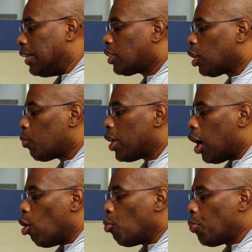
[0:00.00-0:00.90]
And so
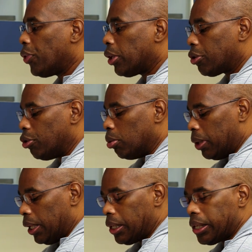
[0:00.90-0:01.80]
we open the
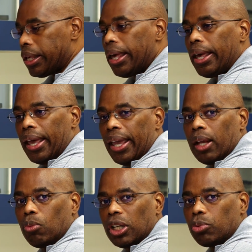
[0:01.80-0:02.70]
tubing,
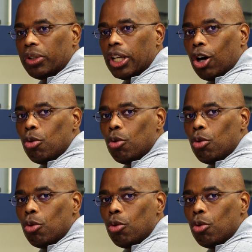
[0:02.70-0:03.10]
and once we